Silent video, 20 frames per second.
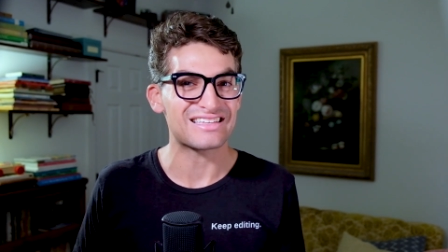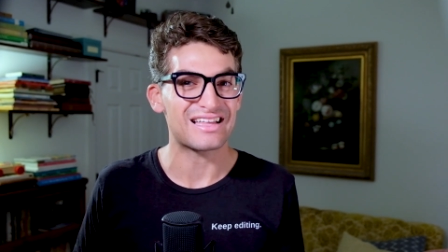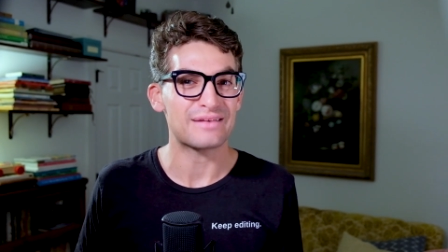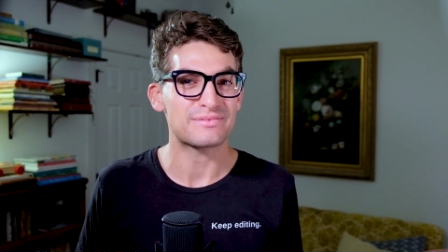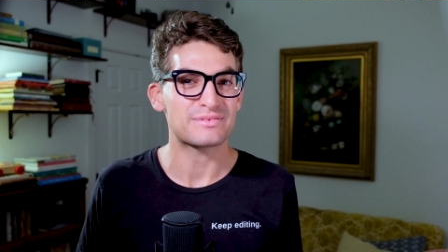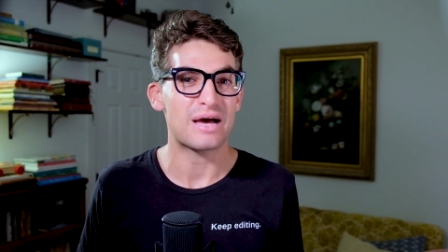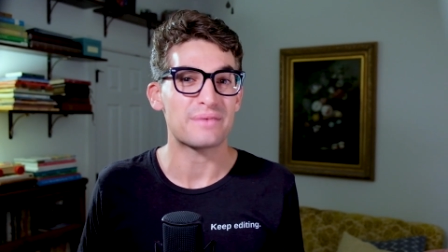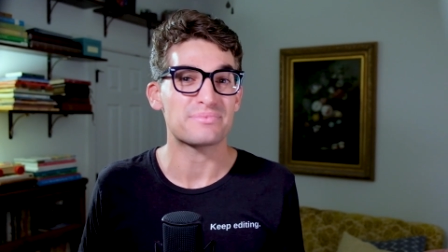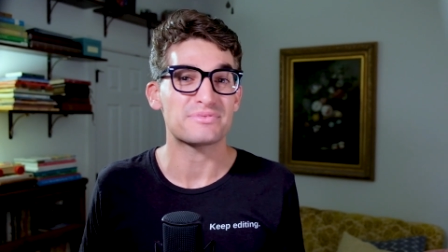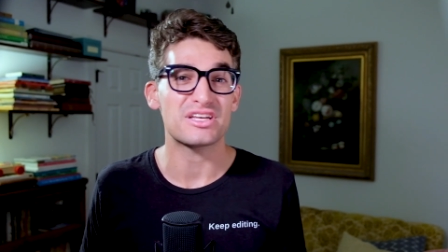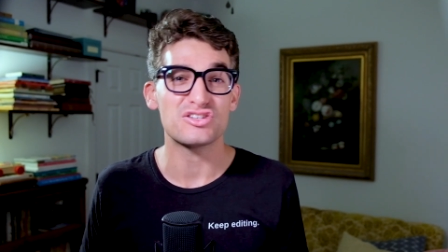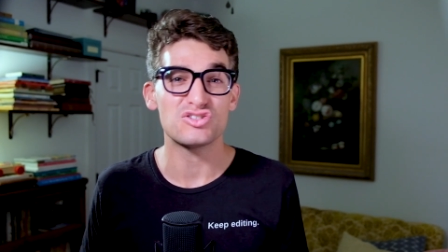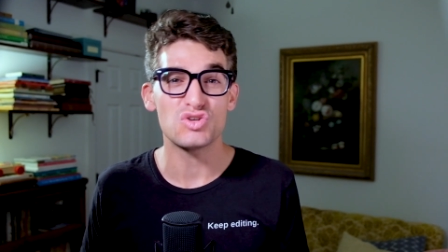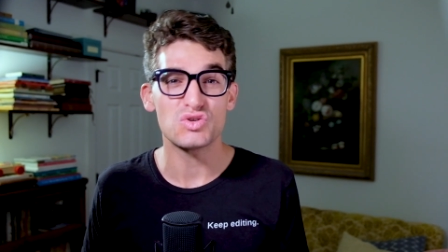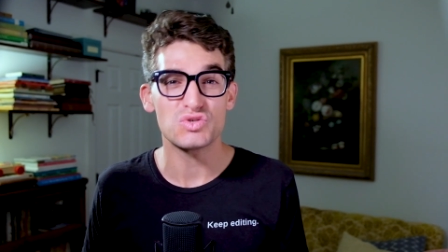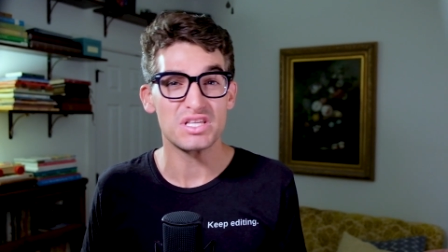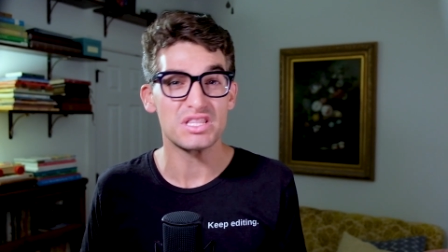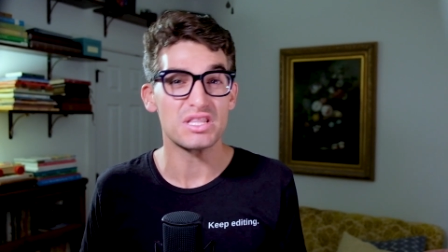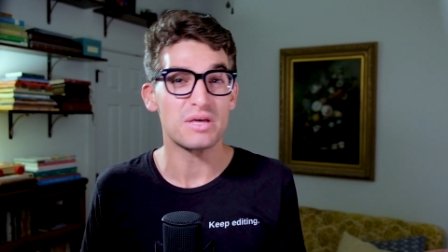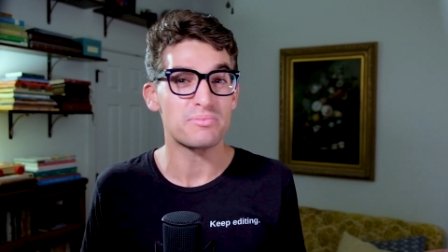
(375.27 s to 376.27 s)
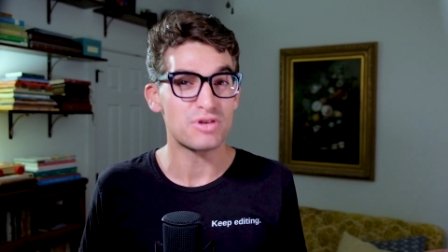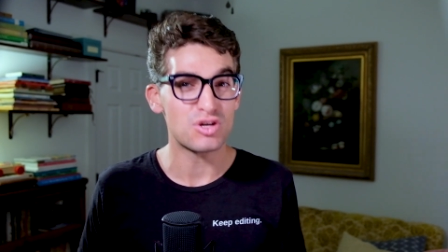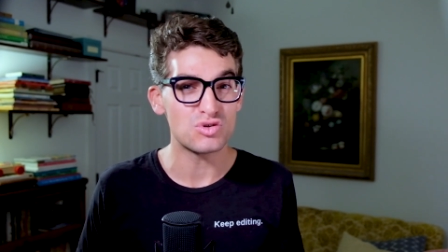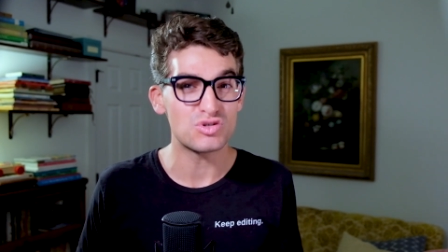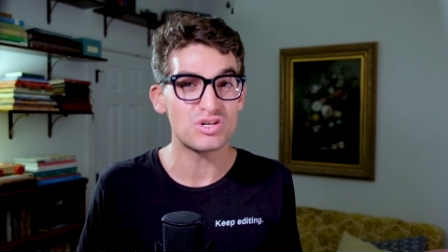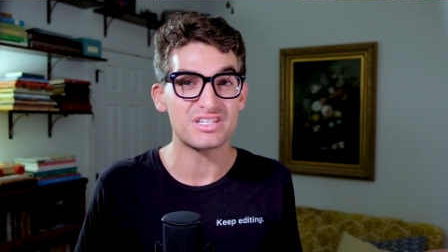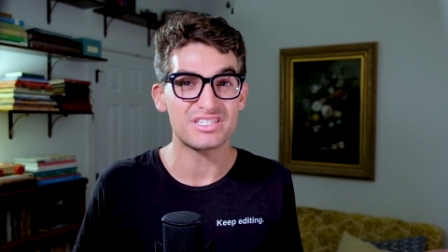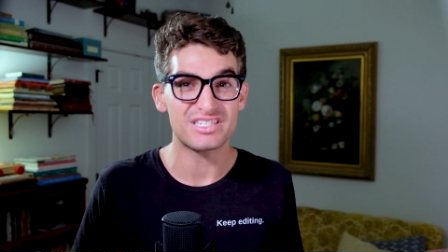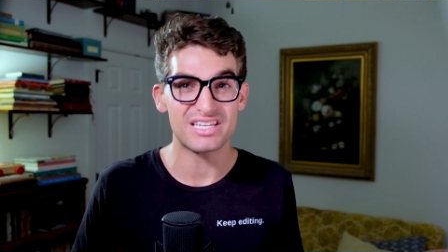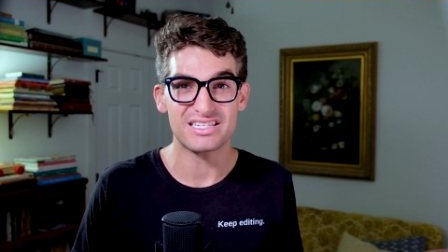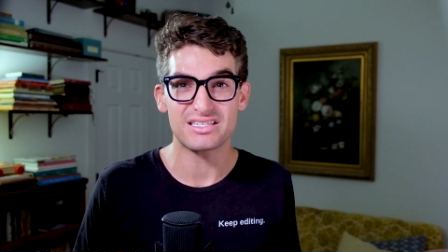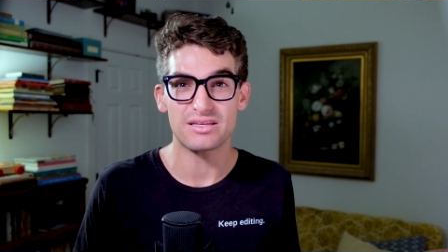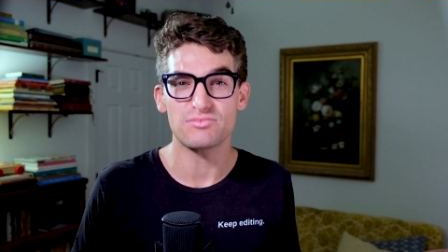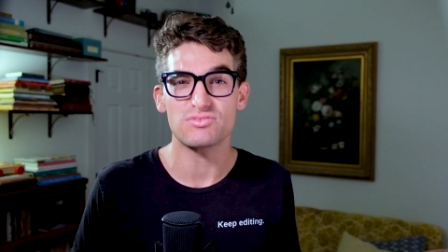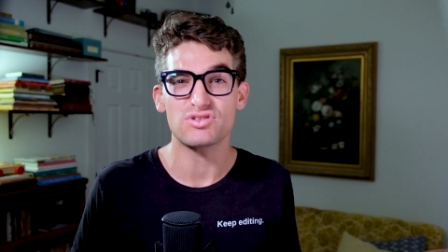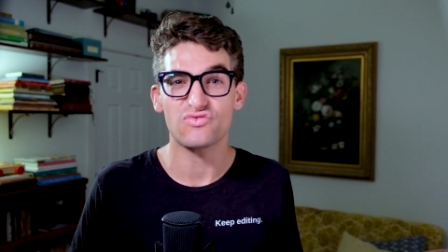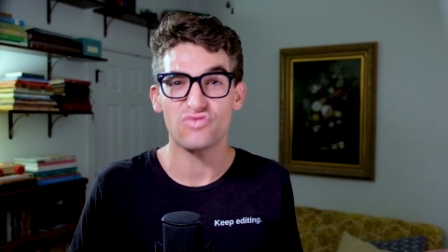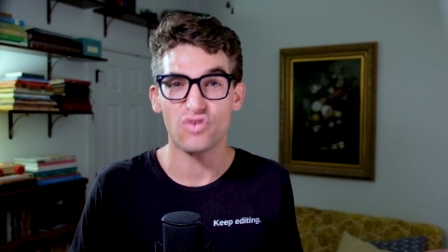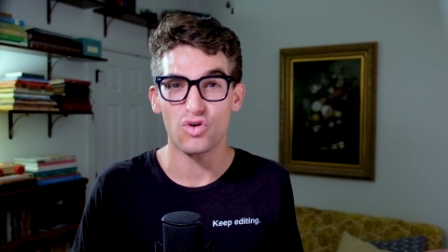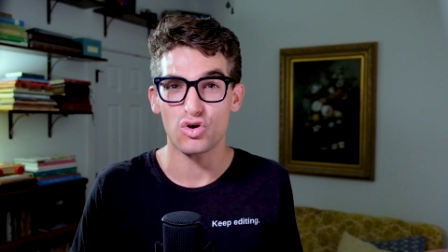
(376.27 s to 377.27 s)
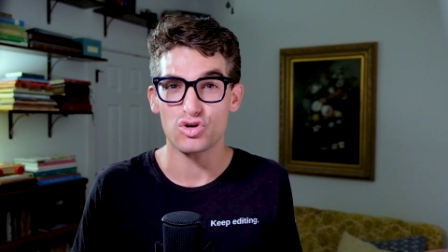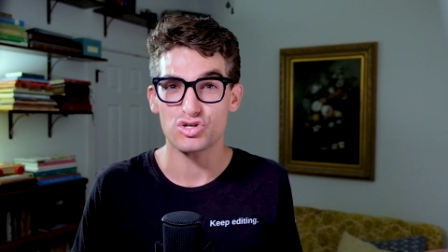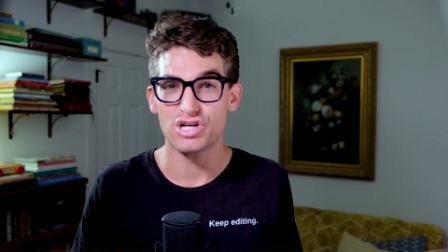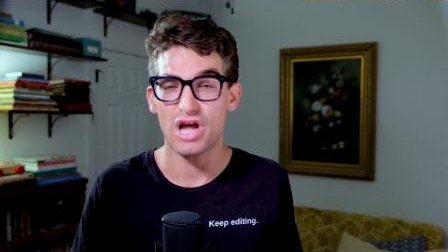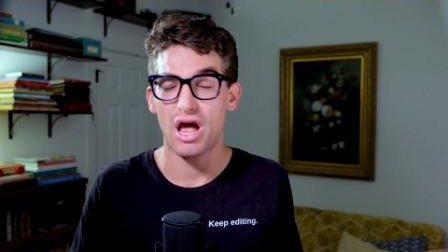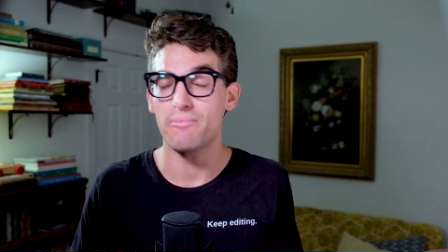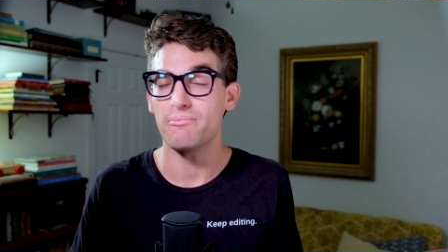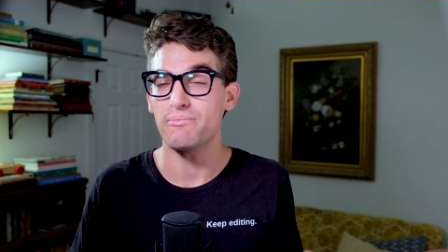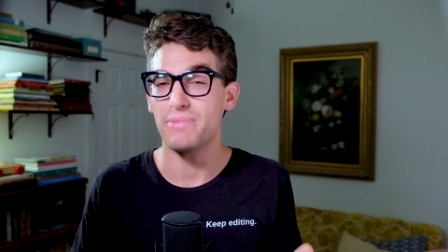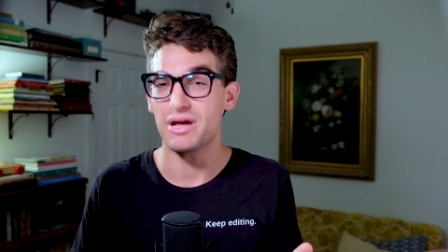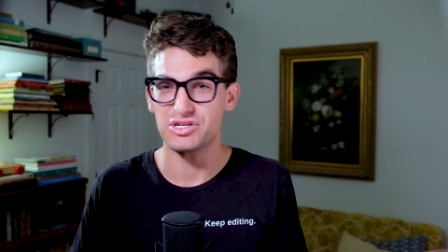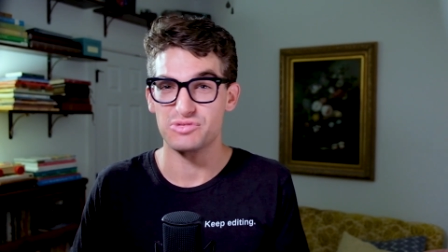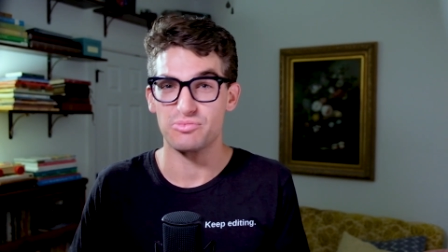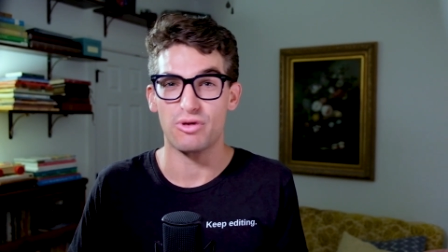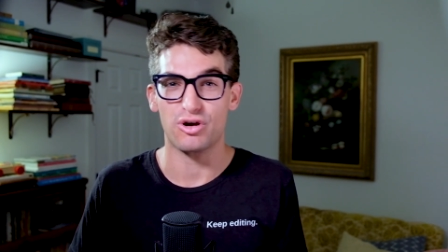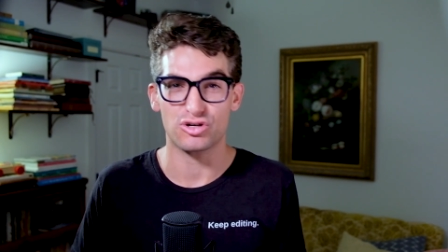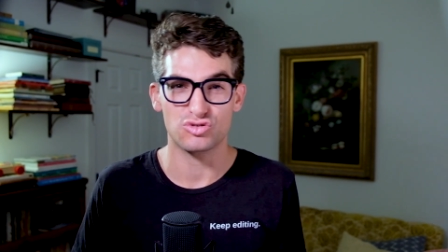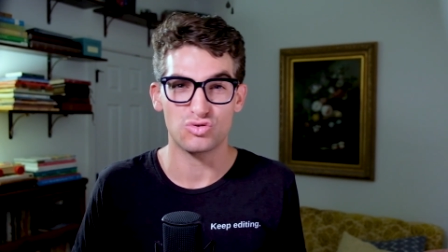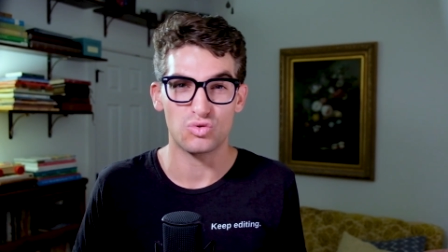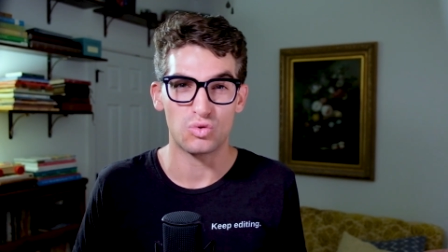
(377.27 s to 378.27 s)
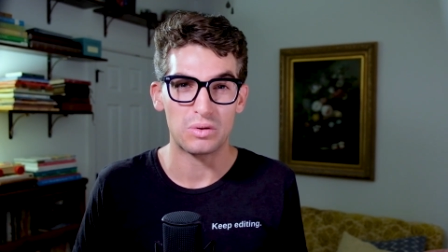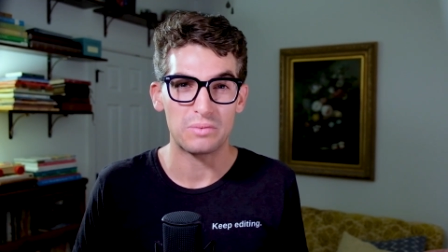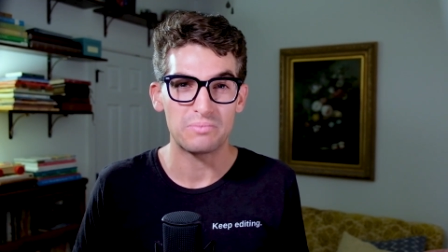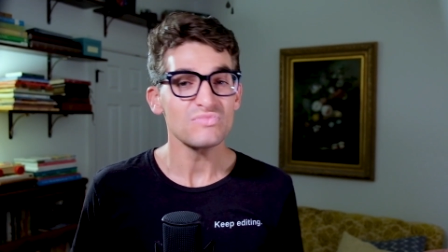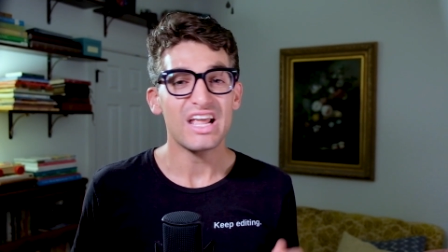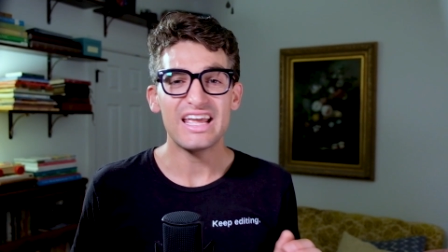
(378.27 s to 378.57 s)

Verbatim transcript: laptops is using the Puget Systems Photoshop benchmark tool.